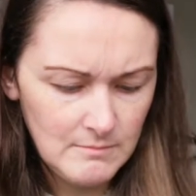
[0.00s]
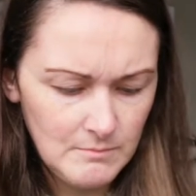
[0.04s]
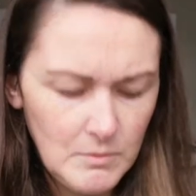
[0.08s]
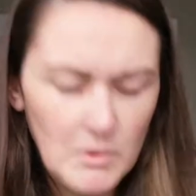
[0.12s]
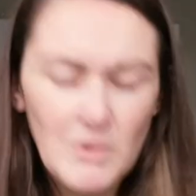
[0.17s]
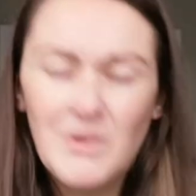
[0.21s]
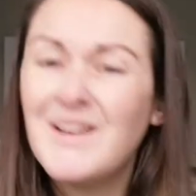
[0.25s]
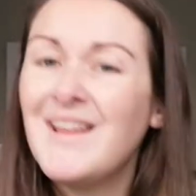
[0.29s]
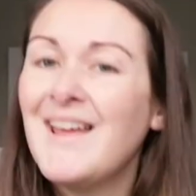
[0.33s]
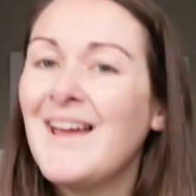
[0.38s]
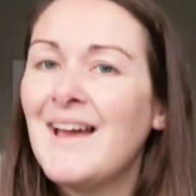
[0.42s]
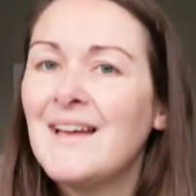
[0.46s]

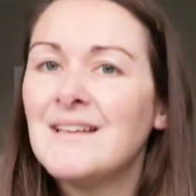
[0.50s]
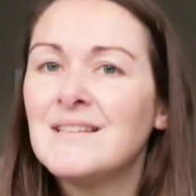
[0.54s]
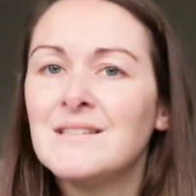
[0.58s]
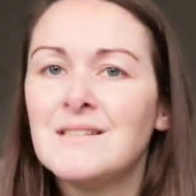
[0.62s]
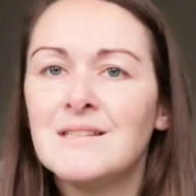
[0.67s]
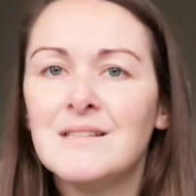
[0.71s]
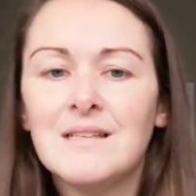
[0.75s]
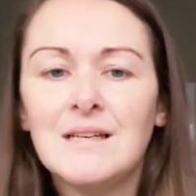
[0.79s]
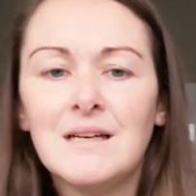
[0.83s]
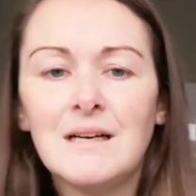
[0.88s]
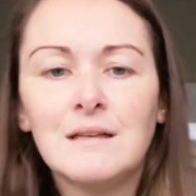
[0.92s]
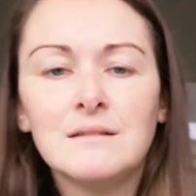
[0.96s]

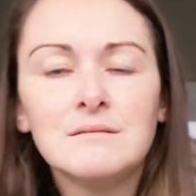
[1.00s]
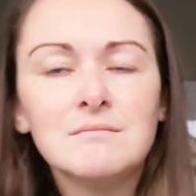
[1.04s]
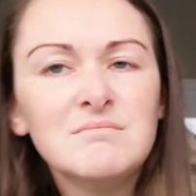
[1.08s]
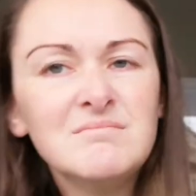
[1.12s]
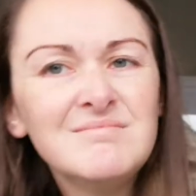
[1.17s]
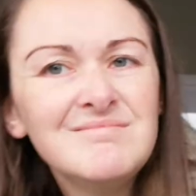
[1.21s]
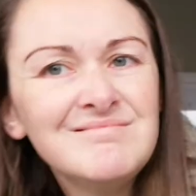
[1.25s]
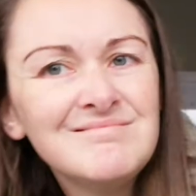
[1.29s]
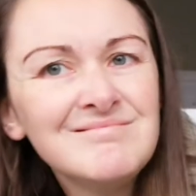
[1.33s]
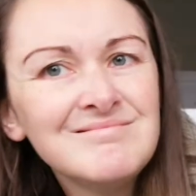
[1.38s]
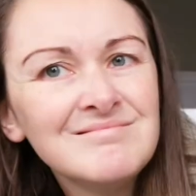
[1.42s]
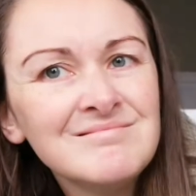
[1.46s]
Polyester. I
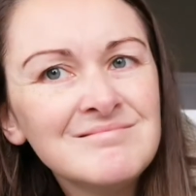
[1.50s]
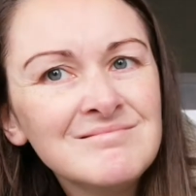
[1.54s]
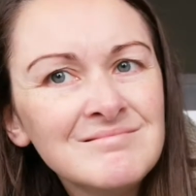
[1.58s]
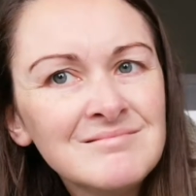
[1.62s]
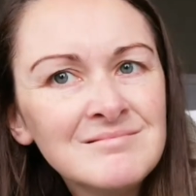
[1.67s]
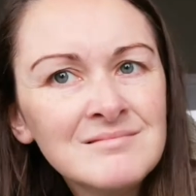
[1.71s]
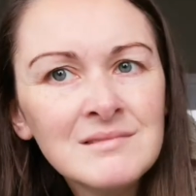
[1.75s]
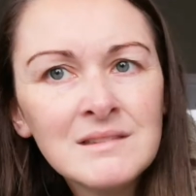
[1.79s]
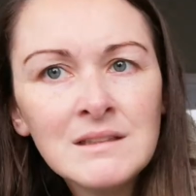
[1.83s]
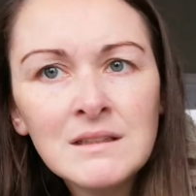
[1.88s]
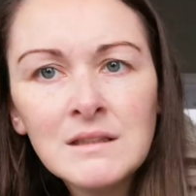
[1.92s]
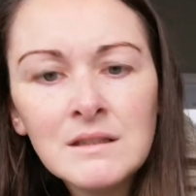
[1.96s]
don't
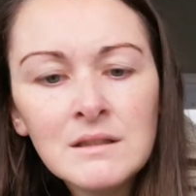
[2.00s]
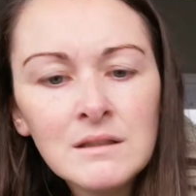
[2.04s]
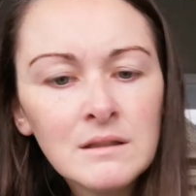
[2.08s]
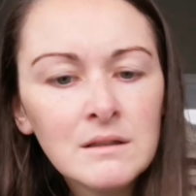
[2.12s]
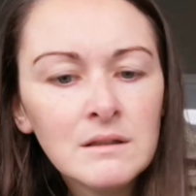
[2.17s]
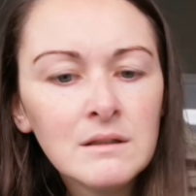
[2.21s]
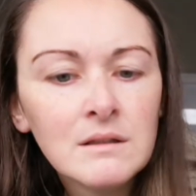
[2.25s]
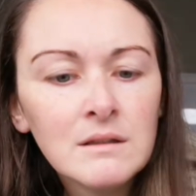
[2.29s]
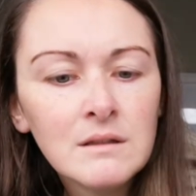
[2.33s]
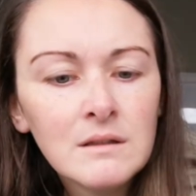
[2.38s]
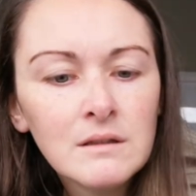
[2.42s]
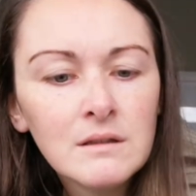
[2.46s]

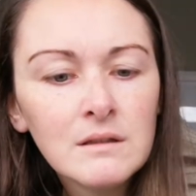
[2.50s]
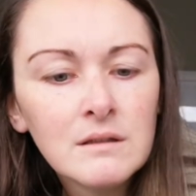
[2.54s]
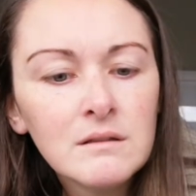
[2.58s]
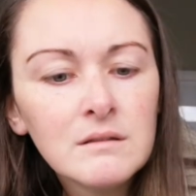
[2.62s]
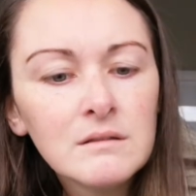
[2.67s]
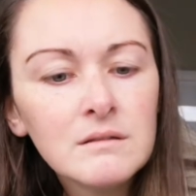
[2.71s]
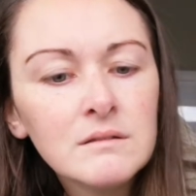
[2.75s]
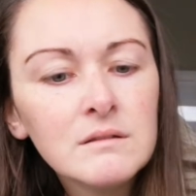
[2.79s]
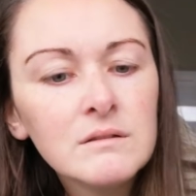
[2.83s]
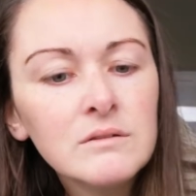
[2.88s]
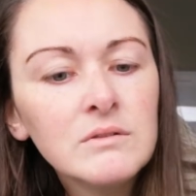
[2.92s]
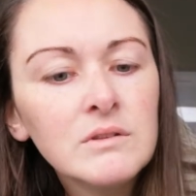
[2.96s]

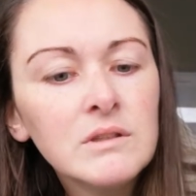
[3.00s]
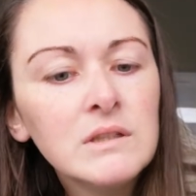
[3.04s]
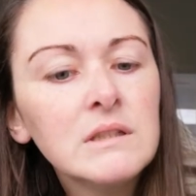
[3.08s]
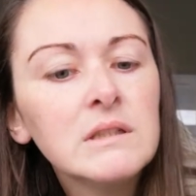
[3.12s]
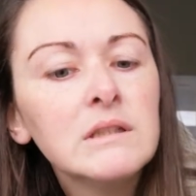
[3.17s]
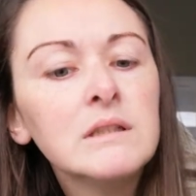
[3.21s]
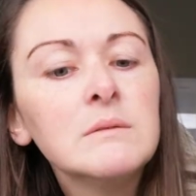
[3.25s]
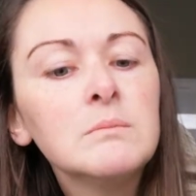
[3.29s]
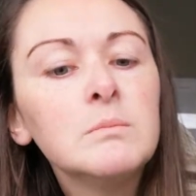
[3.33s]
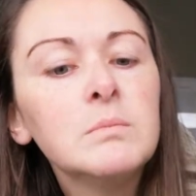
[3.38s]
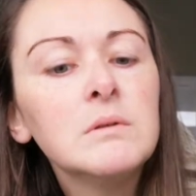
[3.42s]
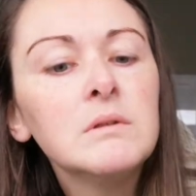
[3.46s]
really
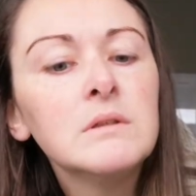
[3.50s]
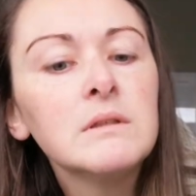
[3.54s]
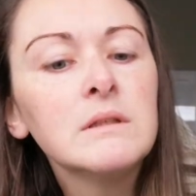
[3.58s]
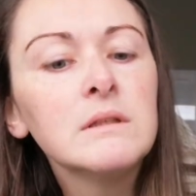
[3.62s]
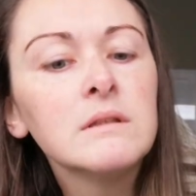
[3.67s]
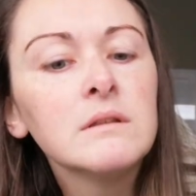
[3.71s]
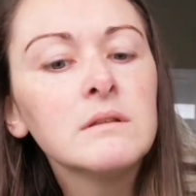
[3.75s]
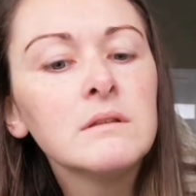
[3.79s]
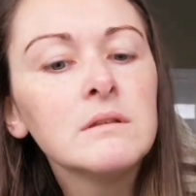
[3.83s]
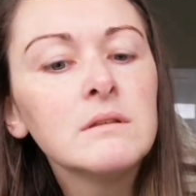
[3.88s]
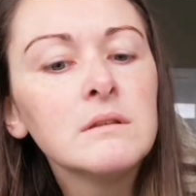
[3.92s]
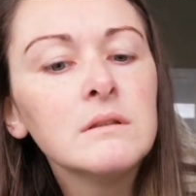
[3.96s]
like
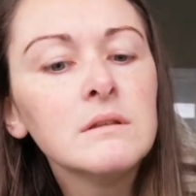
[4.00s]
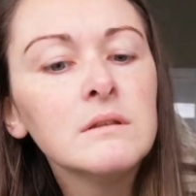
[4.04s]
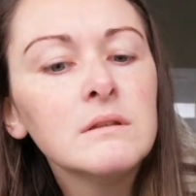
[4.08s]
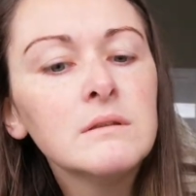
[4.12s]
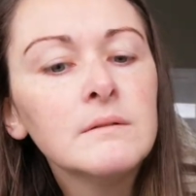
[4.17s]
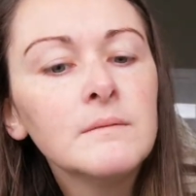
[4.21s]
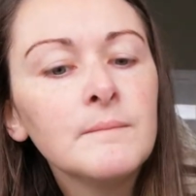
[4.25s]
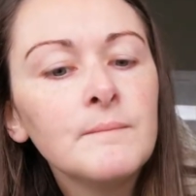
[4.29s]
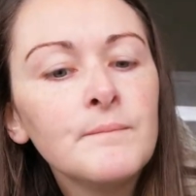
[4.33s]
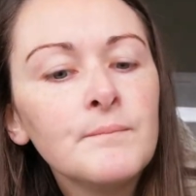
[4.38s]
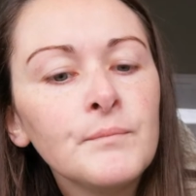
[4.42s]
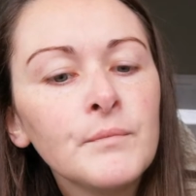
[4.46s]

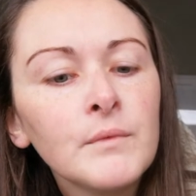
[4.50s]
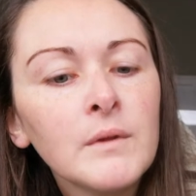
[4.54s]
polyester.